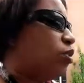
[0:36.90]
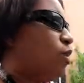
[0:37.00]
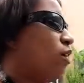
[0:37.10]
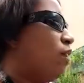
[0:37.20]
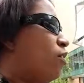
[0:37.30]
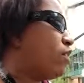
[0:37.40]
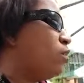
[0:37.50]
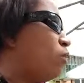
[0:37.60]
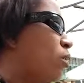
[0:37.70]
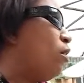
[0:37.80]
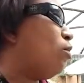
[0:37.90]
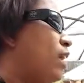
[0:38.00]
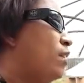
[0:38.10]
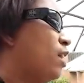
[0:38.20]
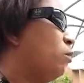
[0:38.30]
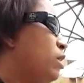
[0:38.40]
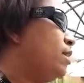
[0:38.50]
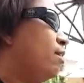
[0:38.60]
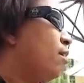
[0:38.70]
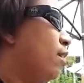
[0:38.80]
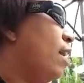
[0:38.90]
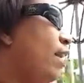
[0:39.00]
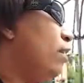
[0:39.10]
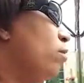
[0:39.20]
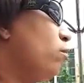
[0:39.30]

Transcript: 12 hours tomorrow, I won't have to come in Saturday night.